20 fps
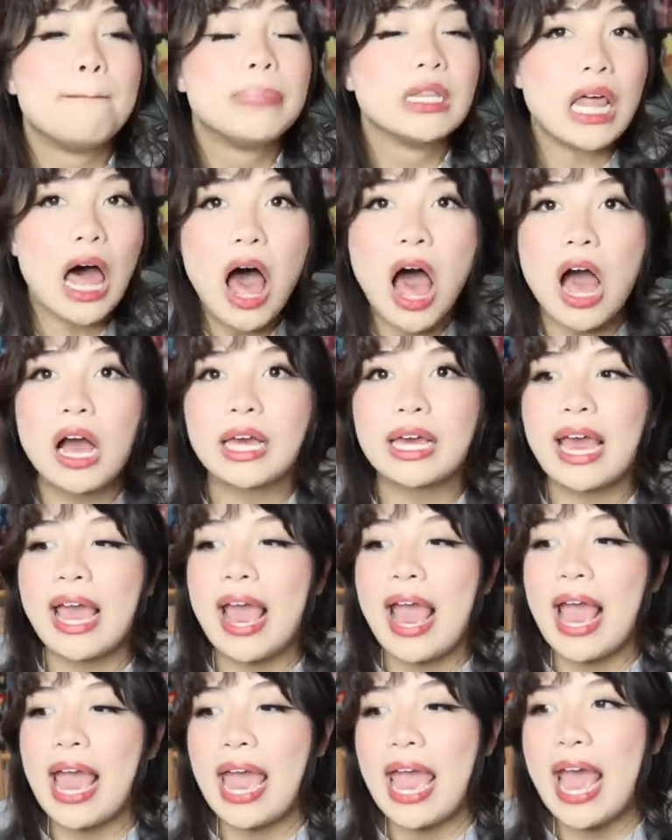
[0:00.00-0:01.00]
Blanc
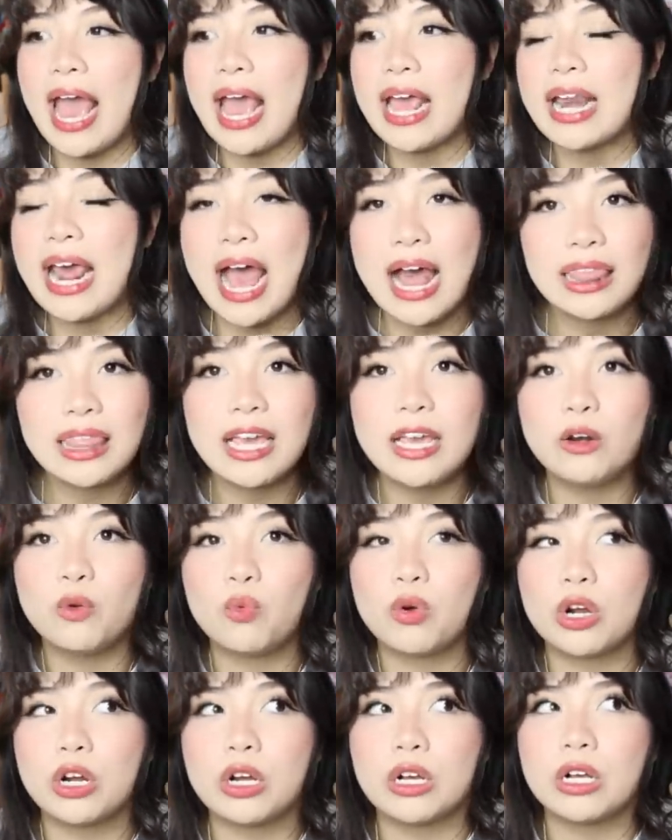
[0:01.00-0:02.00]
and Helen
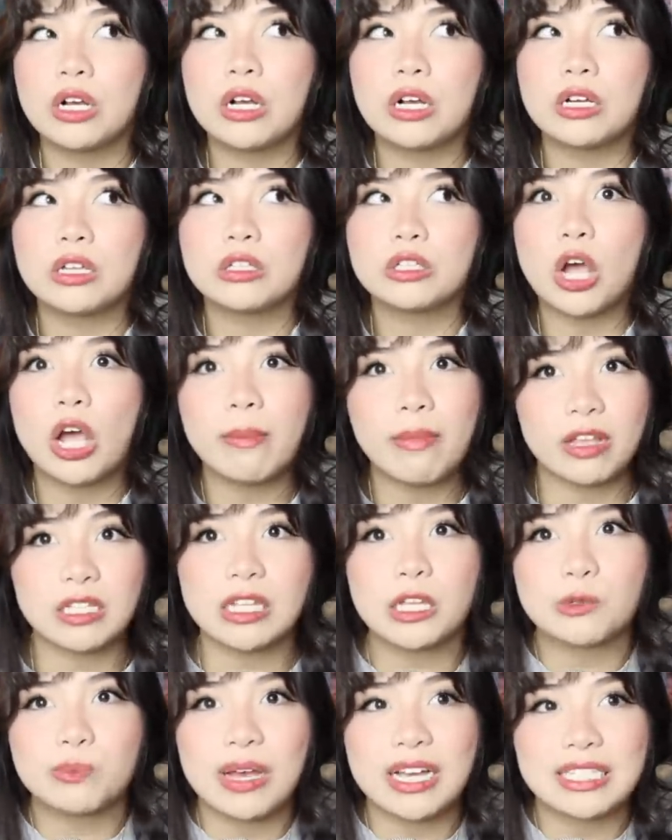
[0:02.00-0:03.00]
were talking about
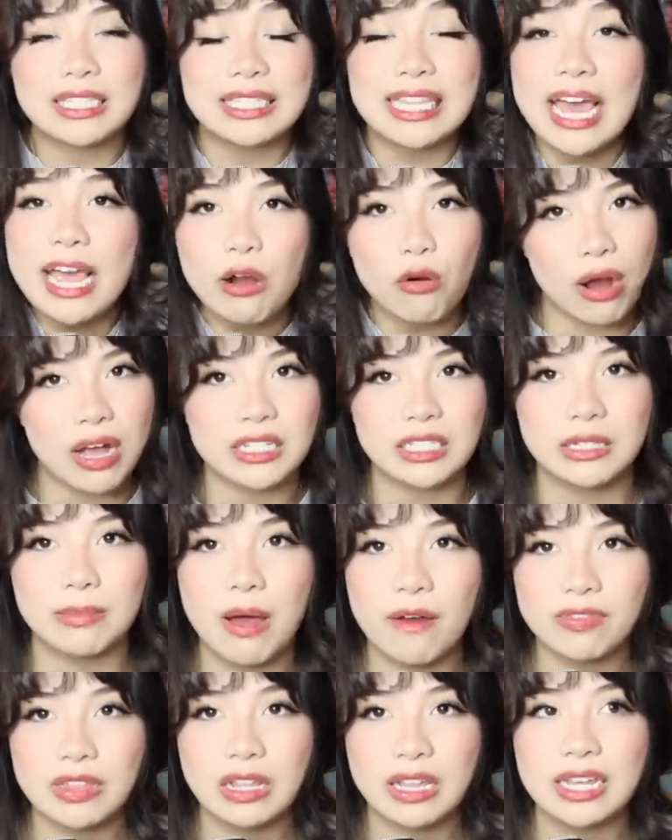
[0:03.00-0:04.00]
suspects, they crossed him
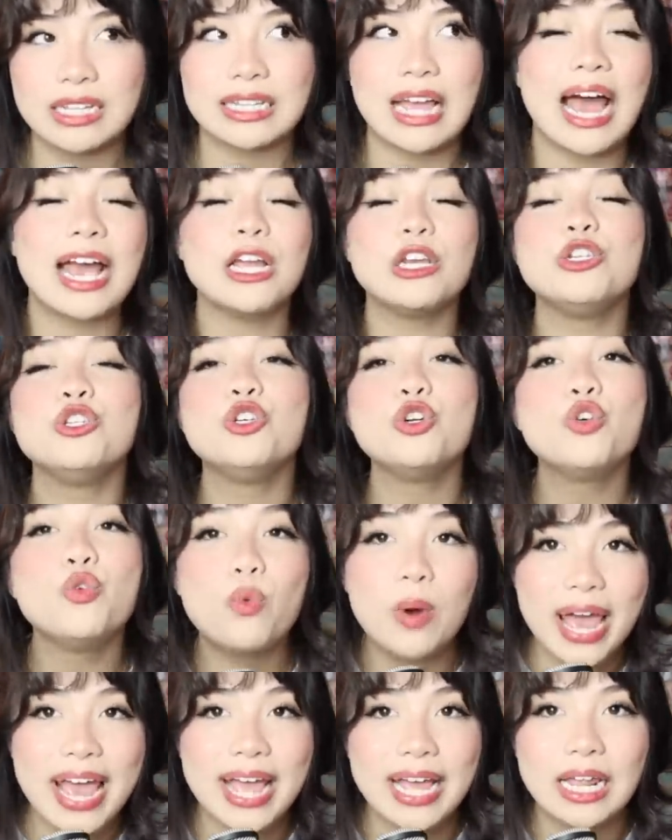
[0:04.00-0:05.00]
off the list. I
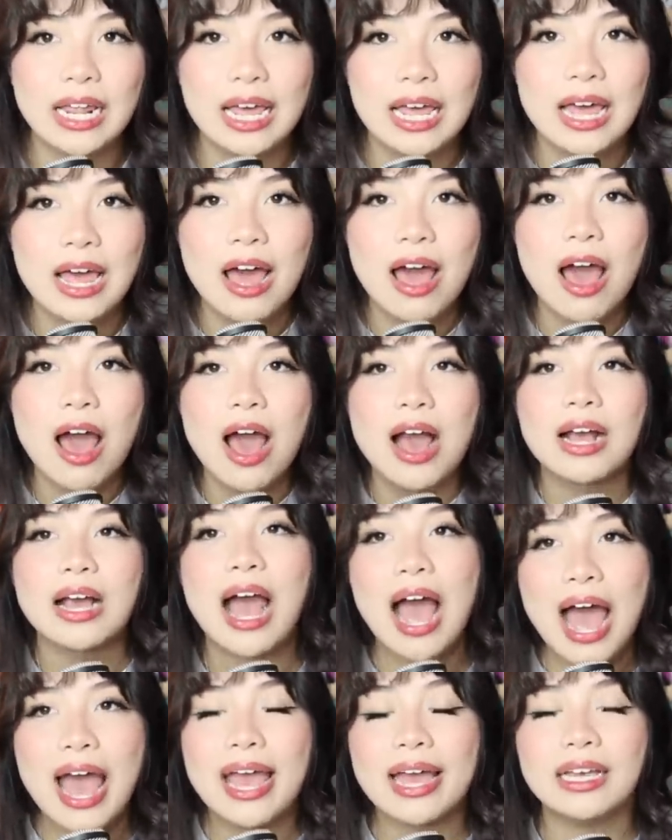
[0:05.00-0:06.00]
knew it.
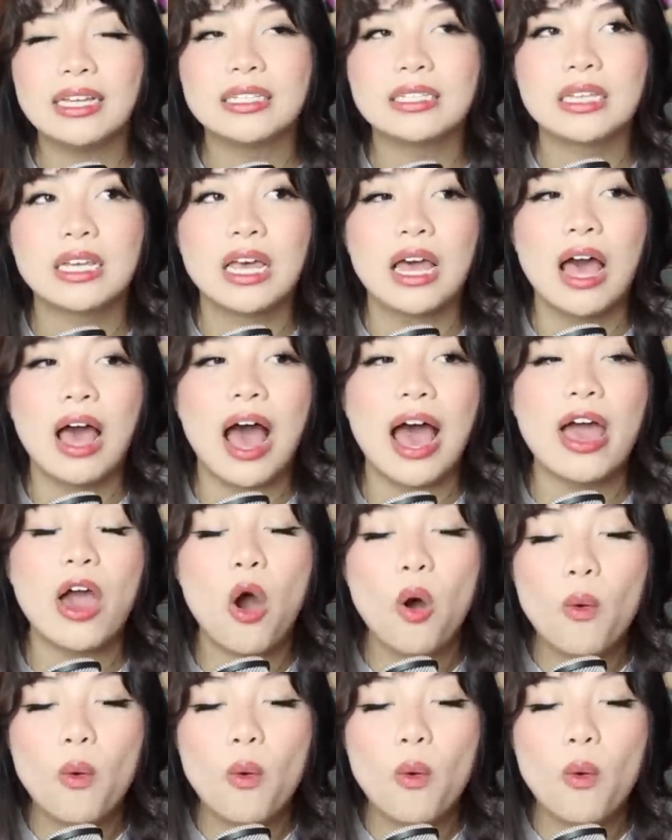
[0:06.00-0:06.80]
Guys, I